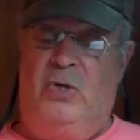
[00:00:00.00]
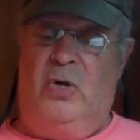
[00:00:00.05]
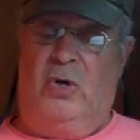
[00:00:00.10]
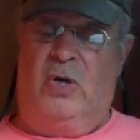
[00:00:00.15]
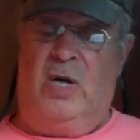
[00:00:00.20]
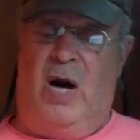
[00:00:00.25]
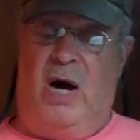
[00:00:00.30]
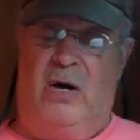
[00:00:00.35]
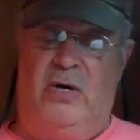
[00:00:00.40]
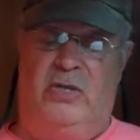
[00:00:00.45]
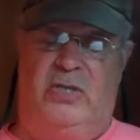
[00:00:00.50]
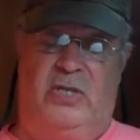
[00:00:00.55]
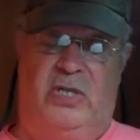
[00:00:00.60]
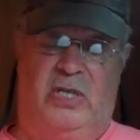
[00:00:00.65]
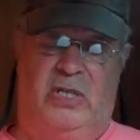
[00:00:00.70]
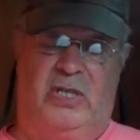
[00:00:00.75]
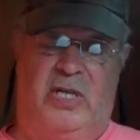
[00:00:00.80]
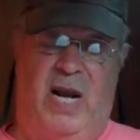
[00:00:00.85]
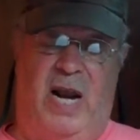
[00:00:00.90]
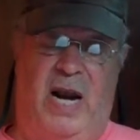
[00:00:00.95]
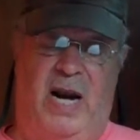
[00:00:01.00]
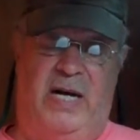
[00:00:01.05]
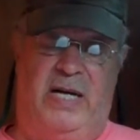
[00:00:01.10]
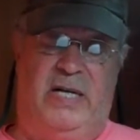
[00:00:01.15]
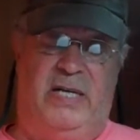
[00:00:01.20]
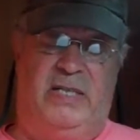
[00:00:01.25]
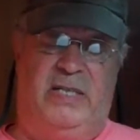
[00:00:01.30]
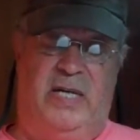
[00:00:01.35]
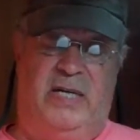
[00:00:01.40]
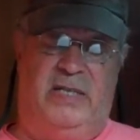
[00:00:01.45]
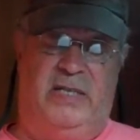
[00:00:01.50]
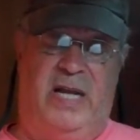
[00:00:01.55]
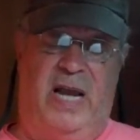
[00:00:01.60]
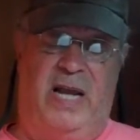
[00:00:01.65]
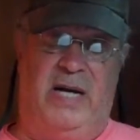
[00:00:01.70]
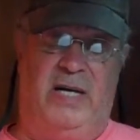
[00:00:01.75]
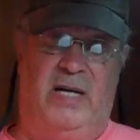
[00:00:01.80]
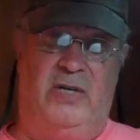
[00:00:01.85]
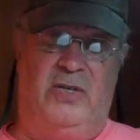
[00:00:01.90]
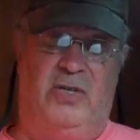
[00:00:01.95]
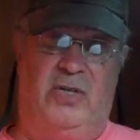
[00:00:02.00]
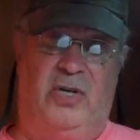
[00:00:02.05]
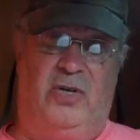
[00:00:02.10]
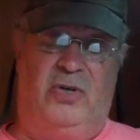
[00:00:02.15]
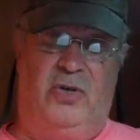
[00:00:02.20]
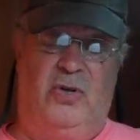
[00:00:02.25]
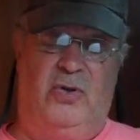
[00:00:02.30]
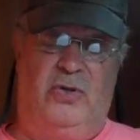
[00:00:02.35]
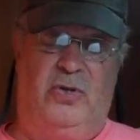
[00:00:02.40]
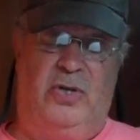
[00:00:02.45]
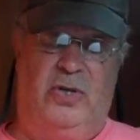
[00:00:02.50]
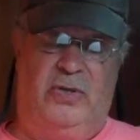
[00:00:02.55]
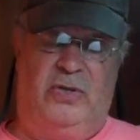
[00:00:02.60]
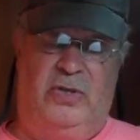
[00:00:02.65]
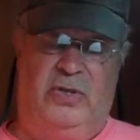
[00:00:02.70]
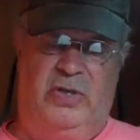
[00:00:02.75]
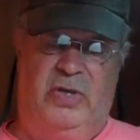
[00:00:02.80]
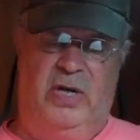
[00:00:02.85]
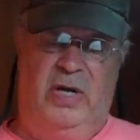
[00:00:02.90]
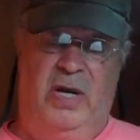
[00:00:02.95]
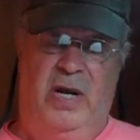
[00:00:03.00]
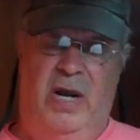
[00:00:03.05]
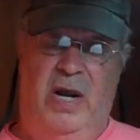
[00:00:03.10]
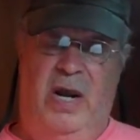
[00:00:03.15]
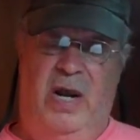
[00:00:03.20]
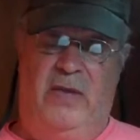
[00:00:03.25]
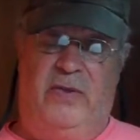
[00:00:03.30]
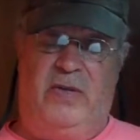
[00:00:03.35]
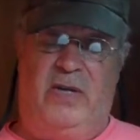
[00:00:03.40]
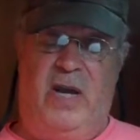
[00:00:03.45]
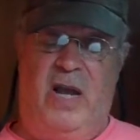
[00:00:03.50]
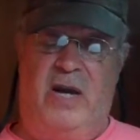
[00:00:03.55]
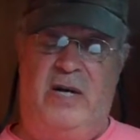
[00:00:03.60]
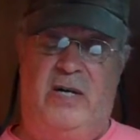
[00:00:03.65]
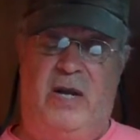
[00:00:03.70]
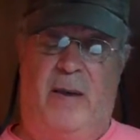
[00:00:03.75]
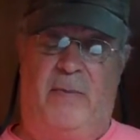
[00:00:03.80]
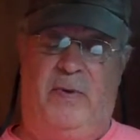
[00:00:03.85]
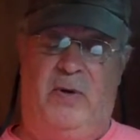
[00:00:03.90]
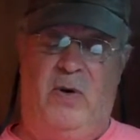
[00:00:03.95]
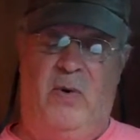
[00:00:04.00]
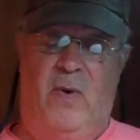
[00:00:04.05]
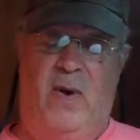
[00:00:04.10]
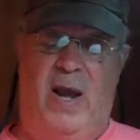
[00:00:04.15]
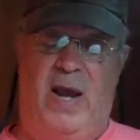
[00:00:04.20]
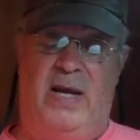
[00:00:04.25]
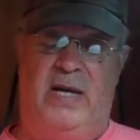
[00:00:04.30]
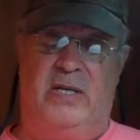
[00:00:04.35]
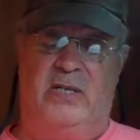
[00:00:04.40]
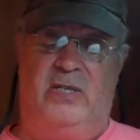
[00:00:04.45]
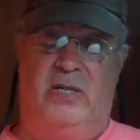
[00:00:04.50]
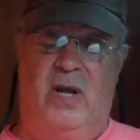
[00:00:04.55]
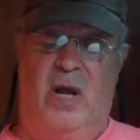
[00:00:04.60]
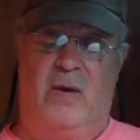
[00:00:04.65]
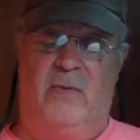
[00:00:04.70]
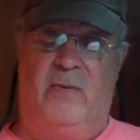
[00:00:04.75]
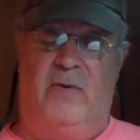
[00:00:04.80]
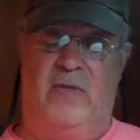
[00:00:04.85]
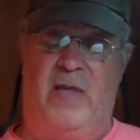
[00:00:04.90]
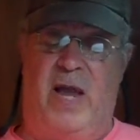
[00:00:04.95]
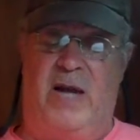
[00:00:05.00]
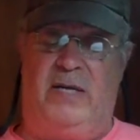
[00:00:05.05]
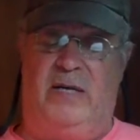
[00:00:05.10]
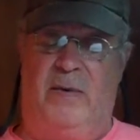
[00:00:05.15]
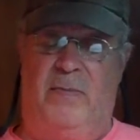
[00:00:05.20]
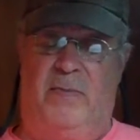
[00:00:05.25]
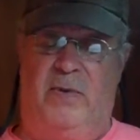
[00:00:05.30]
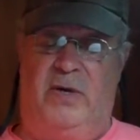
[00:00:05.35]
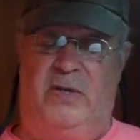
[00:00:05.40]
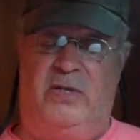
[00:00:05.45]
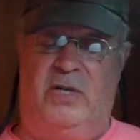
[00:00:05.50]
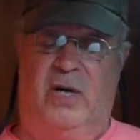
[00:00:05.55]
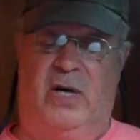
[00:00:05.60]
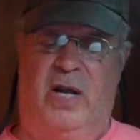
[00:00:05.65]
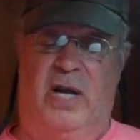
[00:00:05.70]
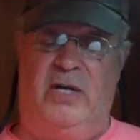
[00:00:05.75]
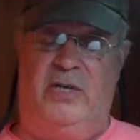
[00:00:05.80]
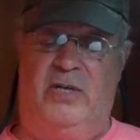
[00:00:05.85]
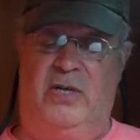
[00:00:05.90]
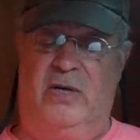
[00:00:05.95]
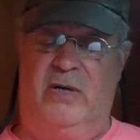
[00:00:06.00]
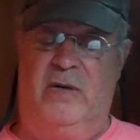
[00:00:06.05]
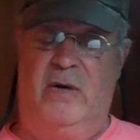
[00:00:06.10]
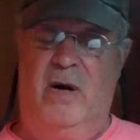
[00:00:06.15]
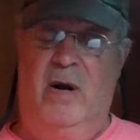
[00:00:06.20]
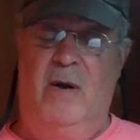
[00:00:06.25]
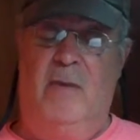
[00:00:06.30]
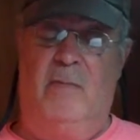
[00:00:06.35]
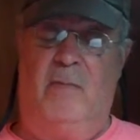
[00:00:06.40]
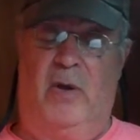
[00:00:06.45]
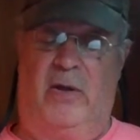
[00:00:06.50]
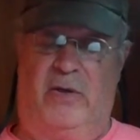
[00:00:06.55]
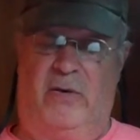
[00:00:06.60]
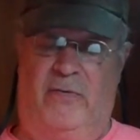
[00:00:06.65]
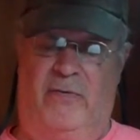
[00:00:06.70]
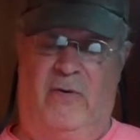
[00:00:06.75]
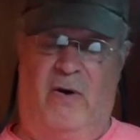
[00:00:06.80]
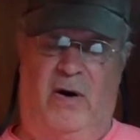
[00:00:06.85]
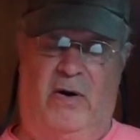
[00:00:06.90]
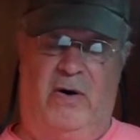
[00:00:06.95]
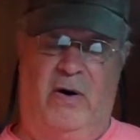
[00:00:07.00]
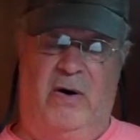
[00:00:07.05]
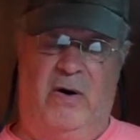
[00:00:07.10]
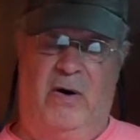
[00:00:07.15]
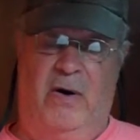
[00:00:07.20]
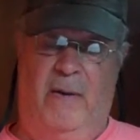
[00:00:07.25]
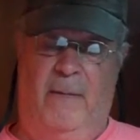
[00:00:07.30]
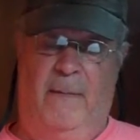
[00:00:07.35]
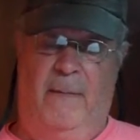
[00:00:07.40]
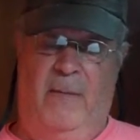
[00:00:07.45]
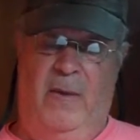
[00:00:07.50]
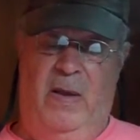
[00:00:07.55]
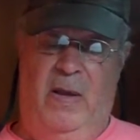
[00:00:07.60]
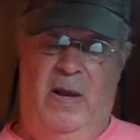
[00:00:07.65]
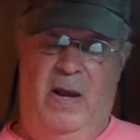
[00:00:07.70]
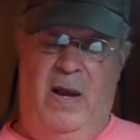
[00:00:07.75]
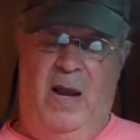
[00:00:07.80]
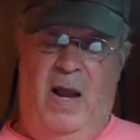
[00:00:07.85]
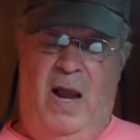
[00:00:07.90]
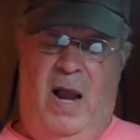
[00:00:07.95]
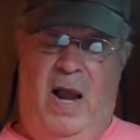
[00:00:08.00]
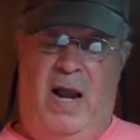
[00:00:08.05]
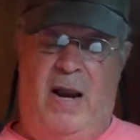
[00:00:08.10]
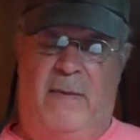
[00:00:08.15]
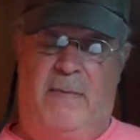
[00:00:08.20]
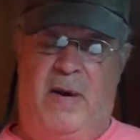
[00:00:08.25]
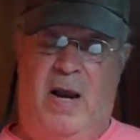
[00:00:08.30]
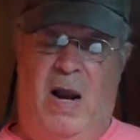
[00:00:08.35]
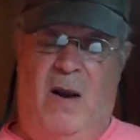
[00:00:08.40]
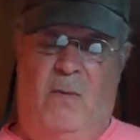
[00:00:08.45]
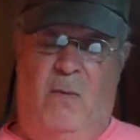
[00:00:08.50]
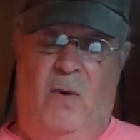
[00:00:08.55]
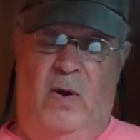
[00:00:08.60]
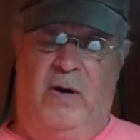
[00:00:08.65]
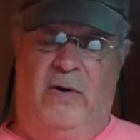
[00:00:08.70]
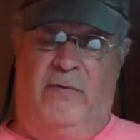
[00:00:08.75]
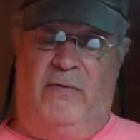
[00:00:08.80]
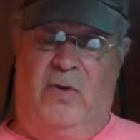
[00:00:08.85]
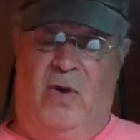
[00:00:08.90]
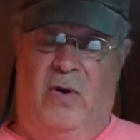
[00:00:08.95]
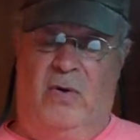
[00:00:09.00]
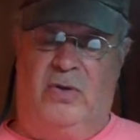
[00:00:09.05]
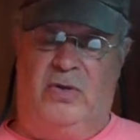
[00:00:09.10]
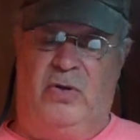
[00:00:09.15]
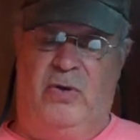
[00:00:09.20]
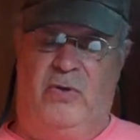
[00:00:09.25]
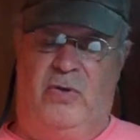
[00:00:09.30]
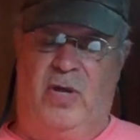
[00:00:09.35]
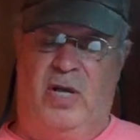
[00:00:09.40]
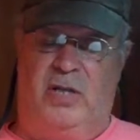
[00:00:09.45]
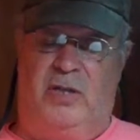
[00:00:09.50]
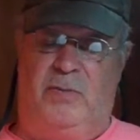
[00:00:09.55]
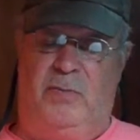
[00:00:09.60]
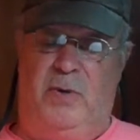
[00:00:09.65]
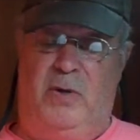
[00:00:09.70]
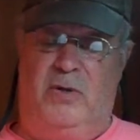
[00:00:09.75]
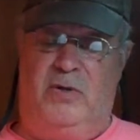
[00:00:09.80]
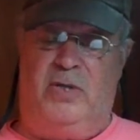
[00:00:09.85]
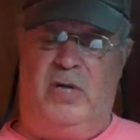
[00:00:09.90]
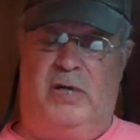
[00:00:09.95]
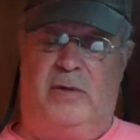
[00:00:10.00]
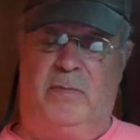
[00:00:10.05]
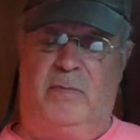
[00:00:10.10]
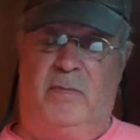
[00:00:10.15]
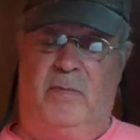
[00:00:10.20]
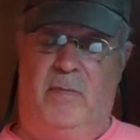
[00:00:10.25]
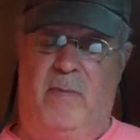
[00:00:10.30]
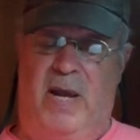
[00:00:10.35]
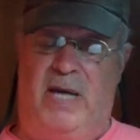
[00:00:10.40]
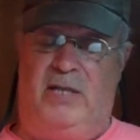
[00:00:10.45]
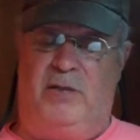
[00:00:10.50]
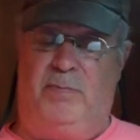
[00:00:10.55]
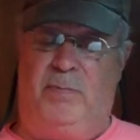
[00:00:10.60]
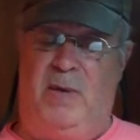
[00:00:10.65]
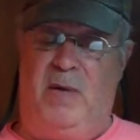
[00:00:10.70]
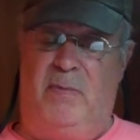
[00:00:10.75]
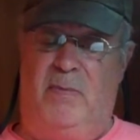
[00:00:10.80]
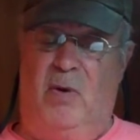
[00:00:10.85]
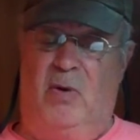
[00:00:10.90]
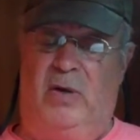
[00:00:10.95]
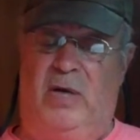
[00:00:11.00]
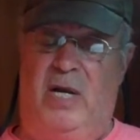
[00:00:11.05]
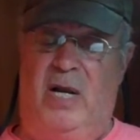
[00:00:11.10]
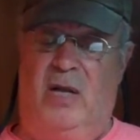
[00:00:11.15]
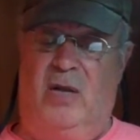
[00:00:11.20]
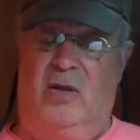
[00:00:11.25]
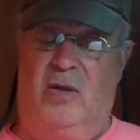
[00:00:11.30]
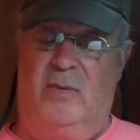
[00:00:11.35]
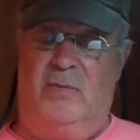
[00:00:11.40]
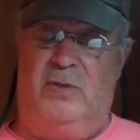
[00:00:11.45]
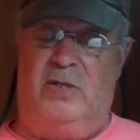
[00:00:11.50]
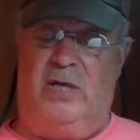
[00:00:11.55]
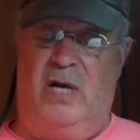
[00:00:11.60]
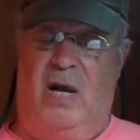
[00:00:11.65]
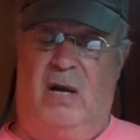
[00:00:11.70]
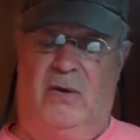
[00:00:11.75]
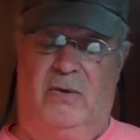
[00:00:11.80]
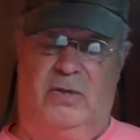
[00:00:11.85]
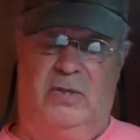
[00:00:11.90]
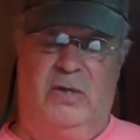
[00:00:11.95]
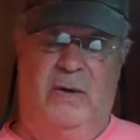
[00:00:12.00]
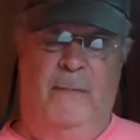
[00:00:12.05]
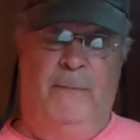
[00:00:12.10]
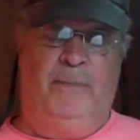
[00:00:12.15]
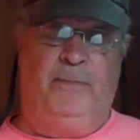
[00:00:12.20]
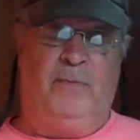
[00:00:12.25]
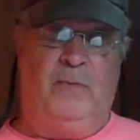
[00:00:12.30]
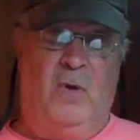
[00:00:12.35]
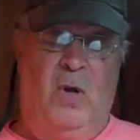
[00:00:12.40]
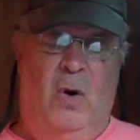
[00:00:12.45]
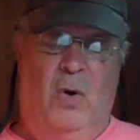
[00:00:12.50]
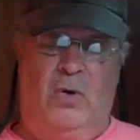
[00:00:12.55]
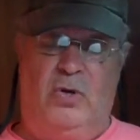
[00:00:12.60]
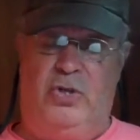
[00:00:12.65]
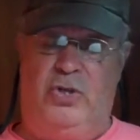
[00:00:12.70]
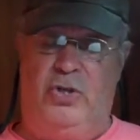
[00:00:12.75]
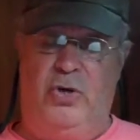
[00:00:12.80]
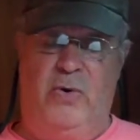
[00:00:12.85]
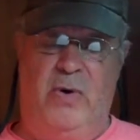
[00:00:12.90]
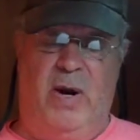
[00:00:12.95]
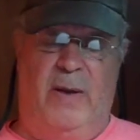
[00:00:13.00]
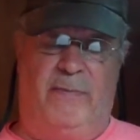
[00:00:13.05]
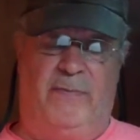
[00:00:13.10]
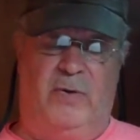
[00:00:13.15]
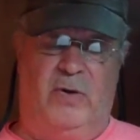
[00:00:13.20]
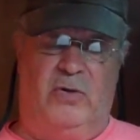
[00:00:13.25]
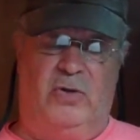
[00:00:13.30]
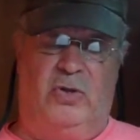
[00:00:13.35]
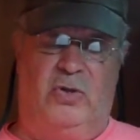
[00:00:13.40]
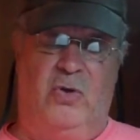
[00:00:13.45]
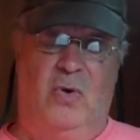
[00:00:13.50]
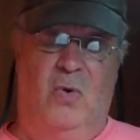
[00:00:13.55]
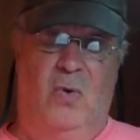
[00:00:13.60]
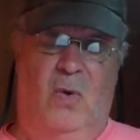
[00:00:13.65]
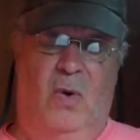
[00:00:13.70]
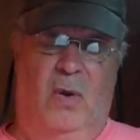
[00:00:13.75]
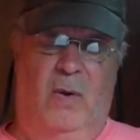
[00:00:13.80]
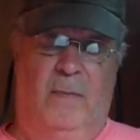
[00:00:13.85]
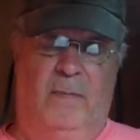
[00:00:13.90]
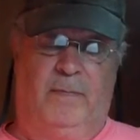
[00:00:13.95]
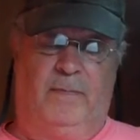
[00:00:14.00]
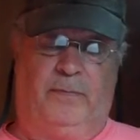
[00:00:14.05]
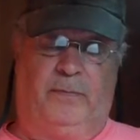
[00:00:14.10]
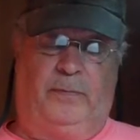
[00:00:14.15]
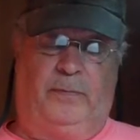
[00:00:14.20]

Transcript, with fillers: to large societies and dead institutions. The NWA is done with that capitulation, motherfucker. I am not one of those who thinks music makes people kill themselves or shoot up their school.